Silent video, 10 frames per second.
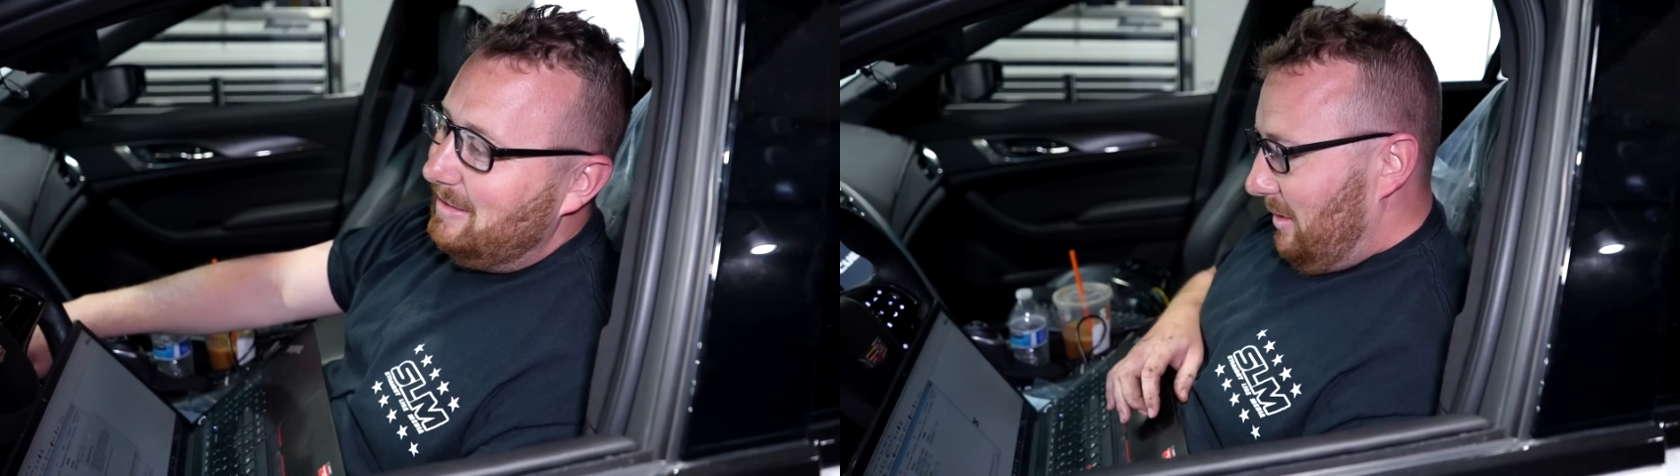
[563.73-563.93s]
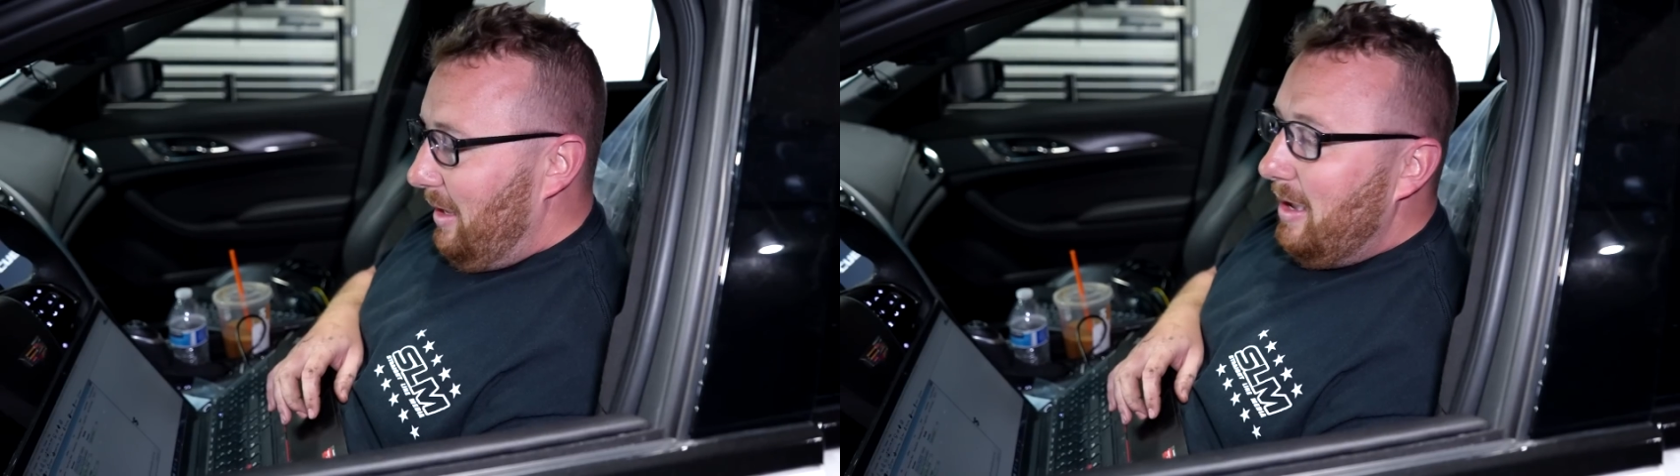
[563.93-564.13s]

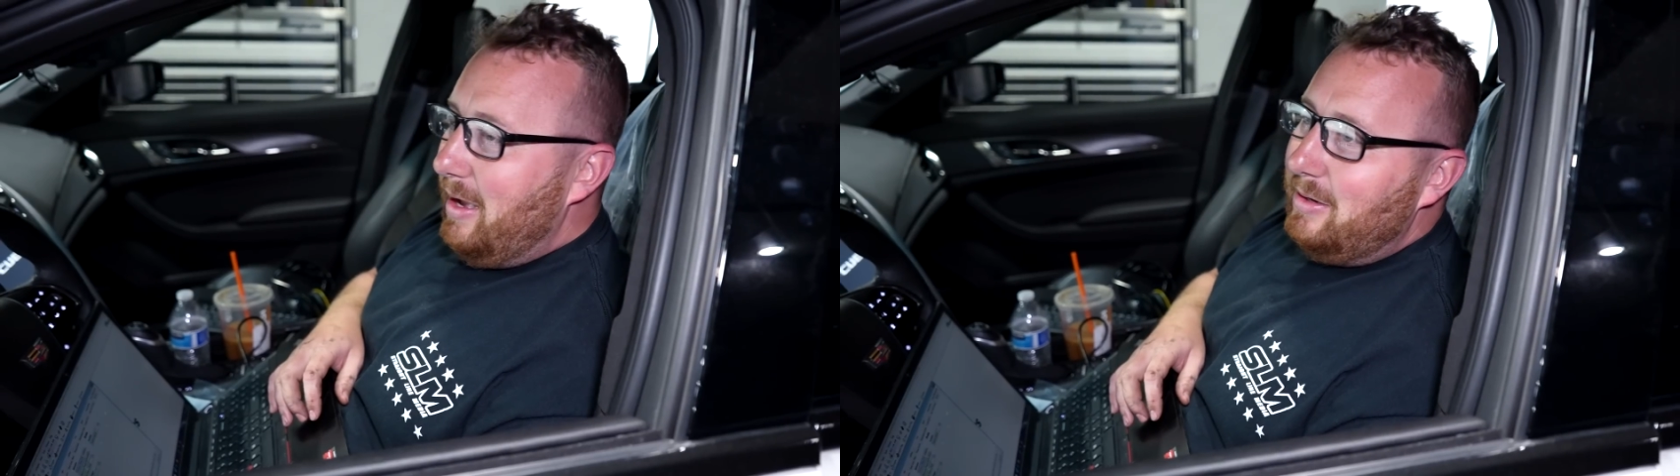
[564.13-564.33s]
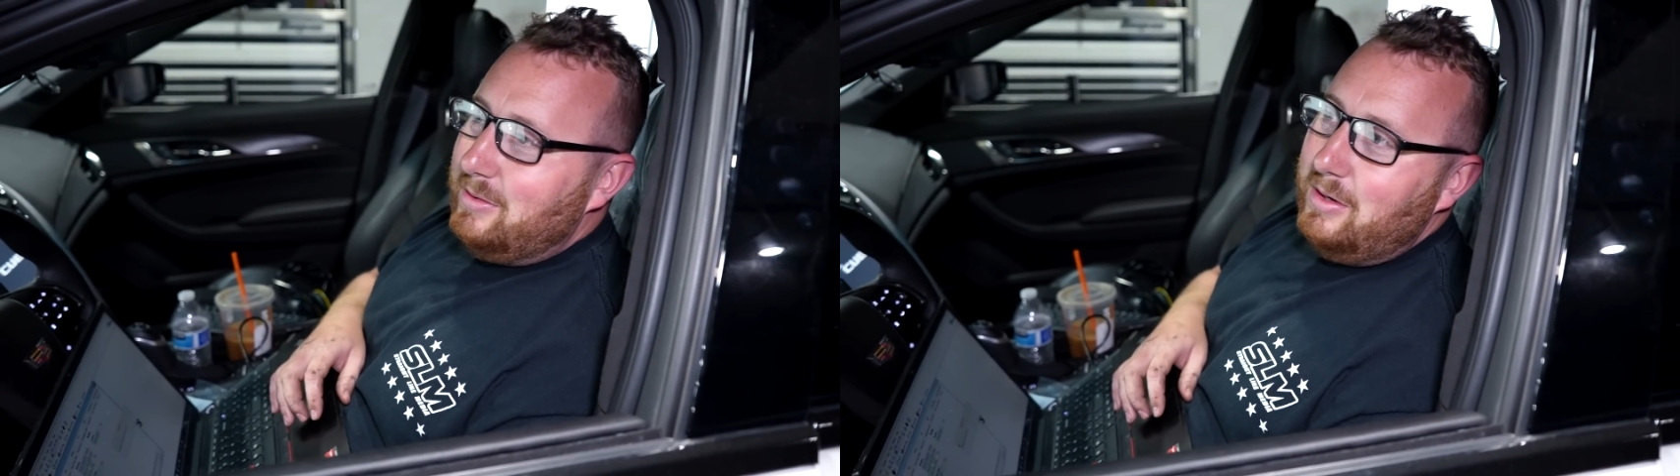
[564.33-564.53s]
Yeah, I
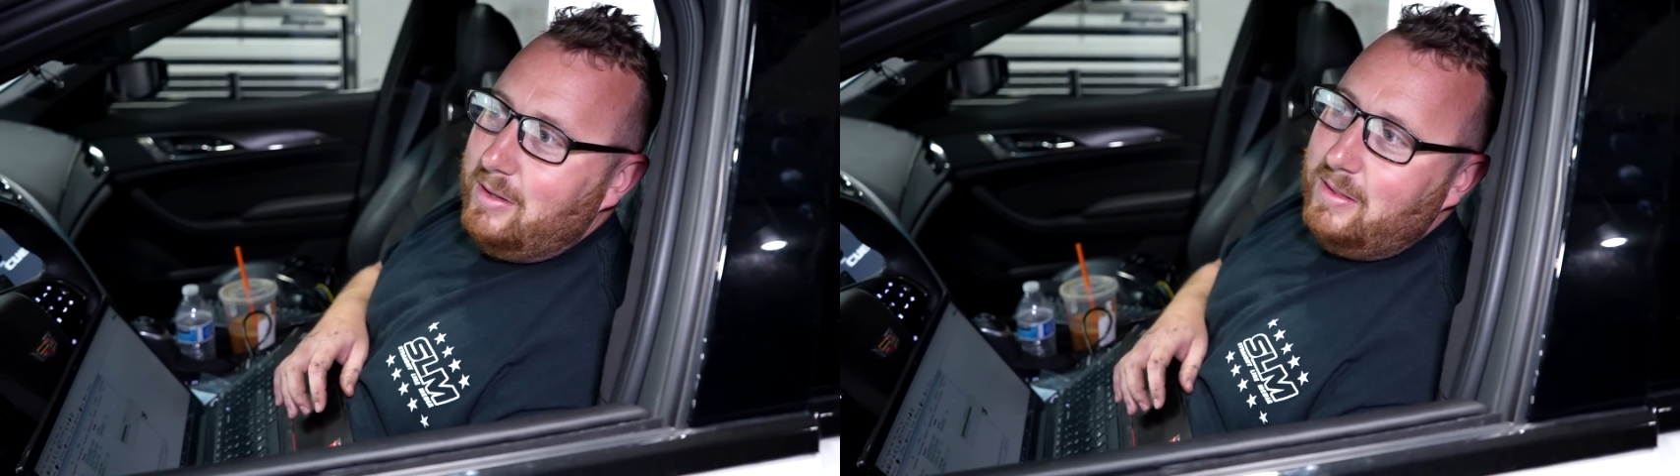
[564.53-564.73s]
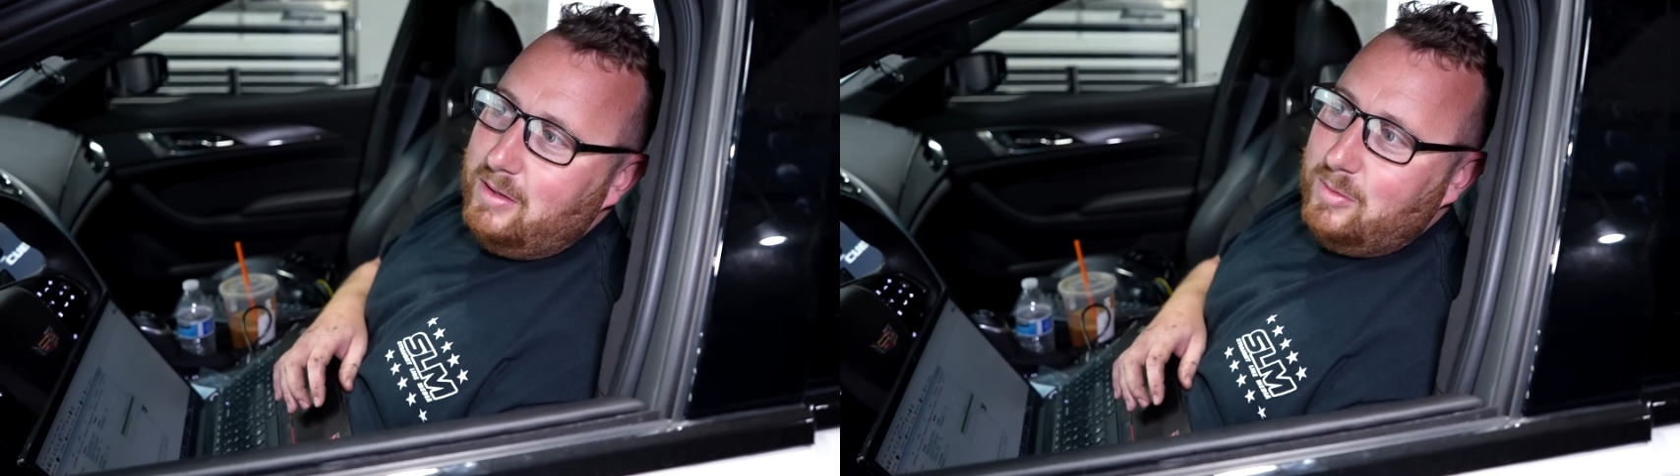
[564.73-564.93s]
don't know. I
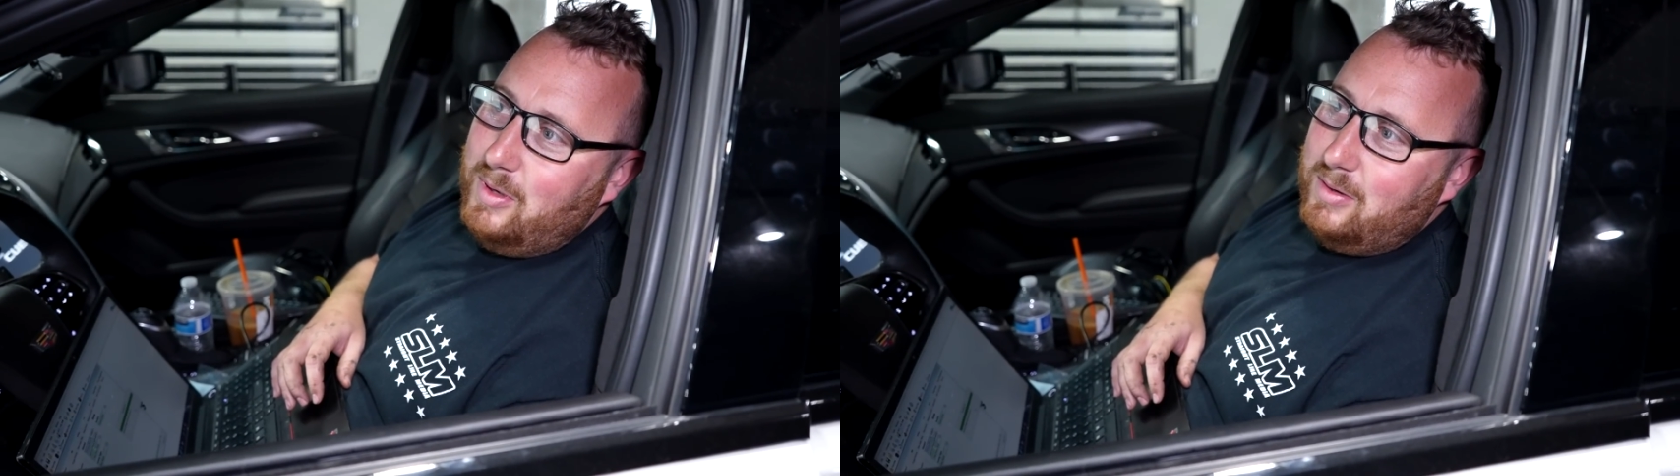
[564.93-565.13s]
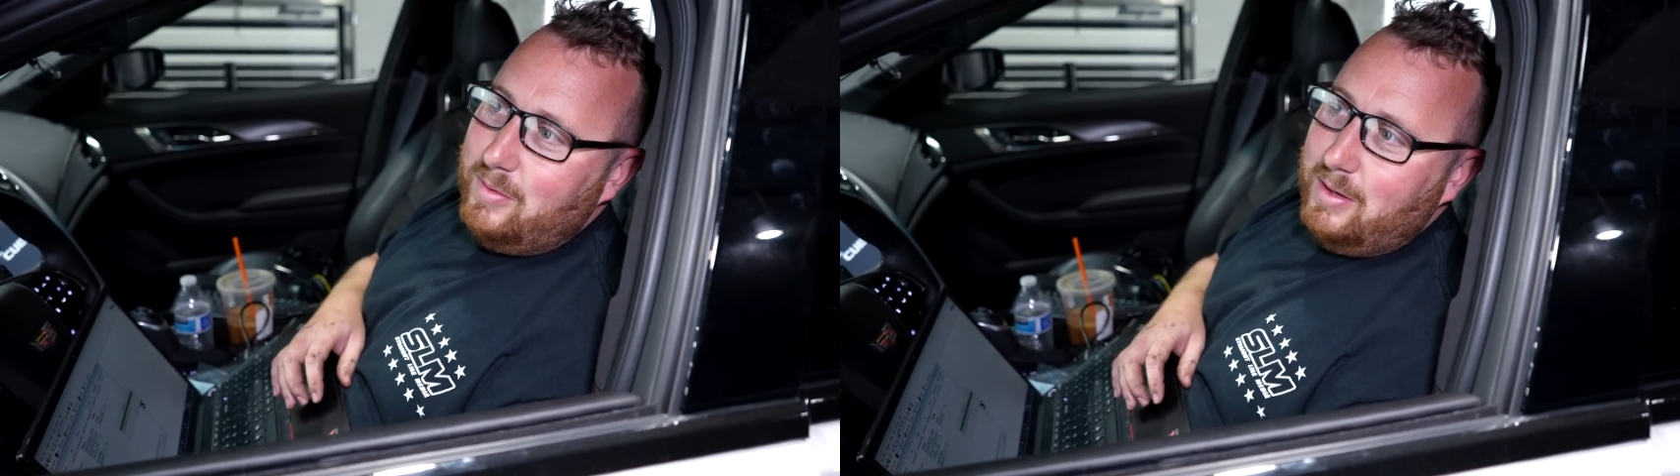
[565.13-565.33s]
think I'll
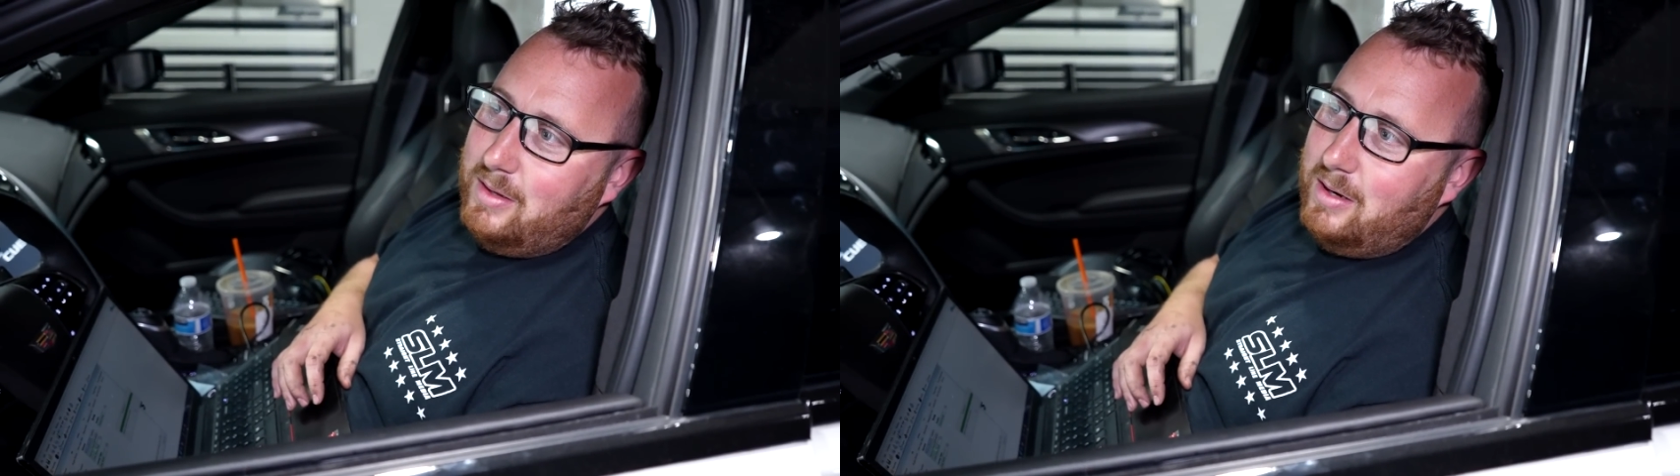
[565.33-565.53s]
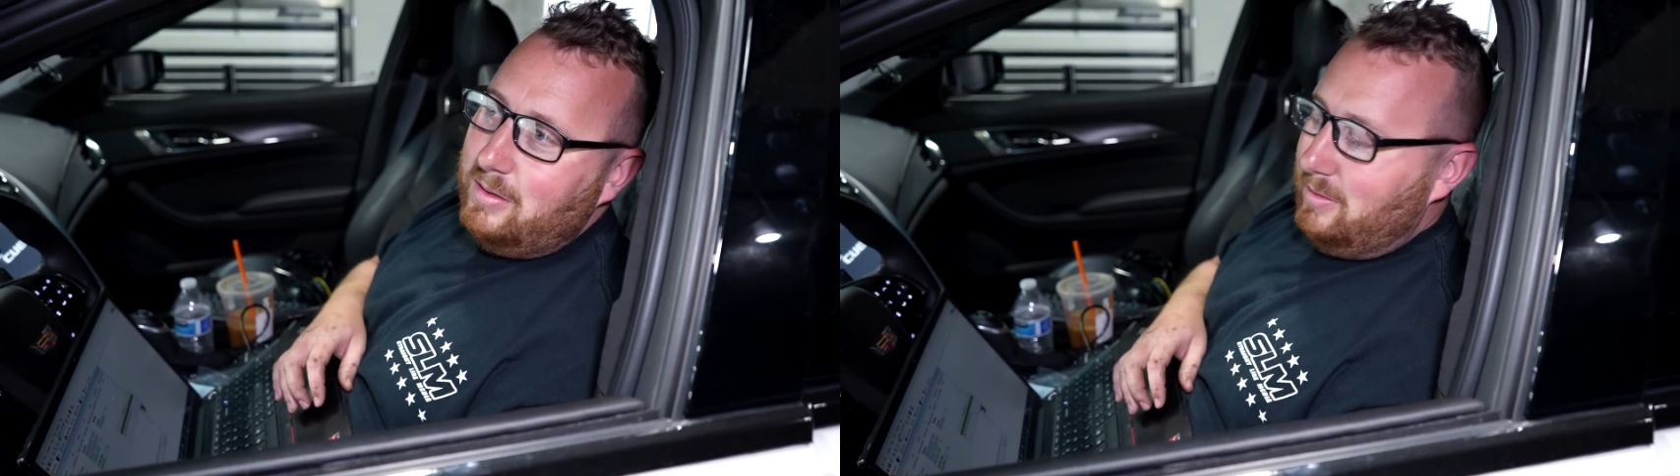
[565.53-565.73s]
make around
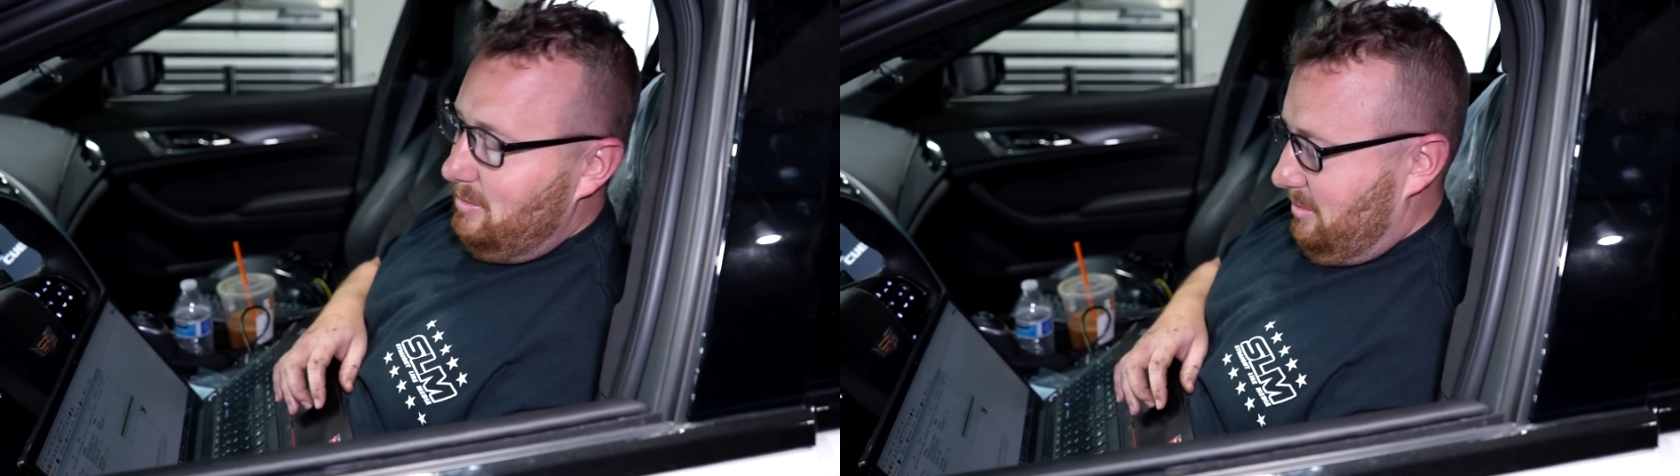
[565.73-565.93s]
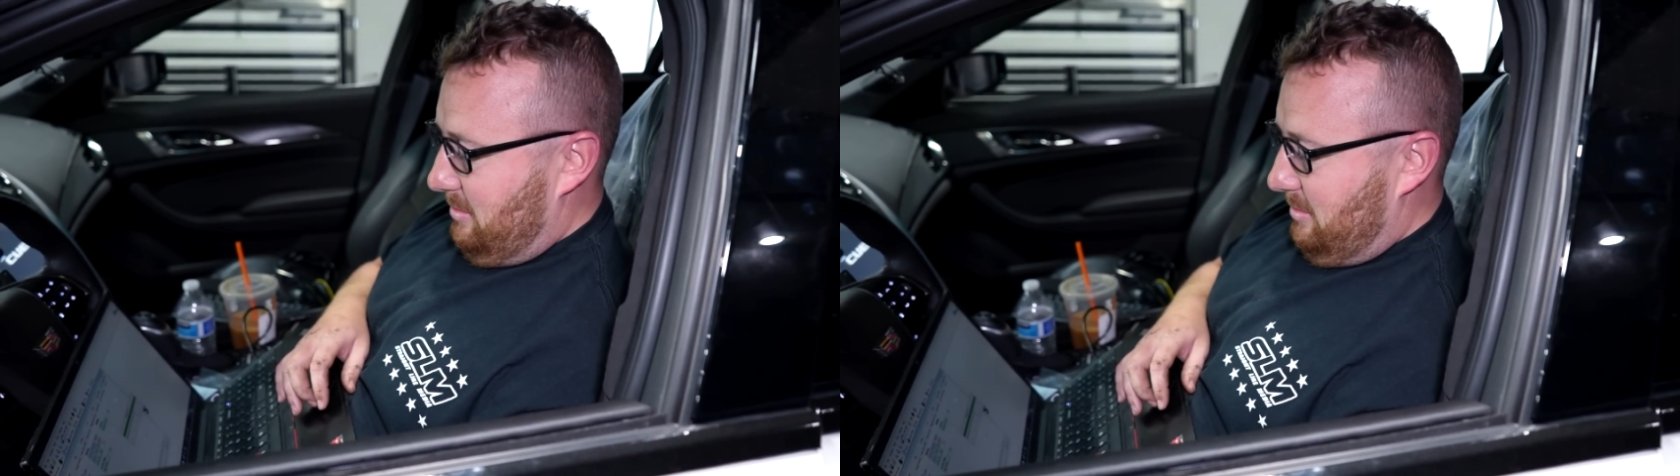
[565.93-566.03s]
900.